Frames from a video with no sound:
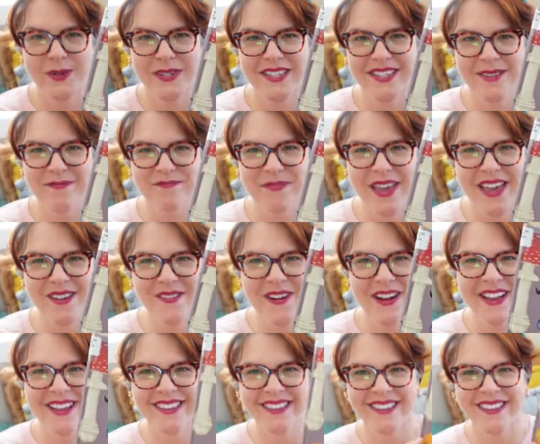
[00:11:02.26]
one's a big
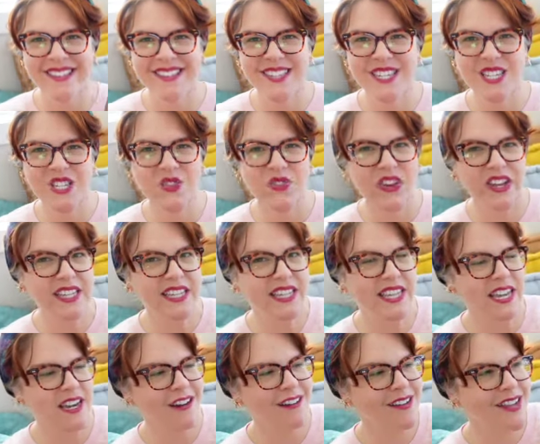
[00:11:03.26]
one. This is
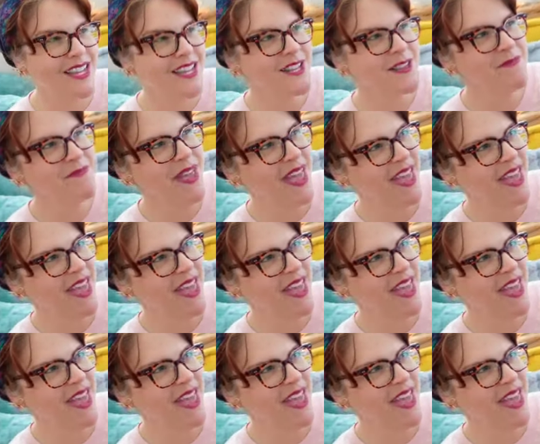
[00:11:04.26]
Fungarium,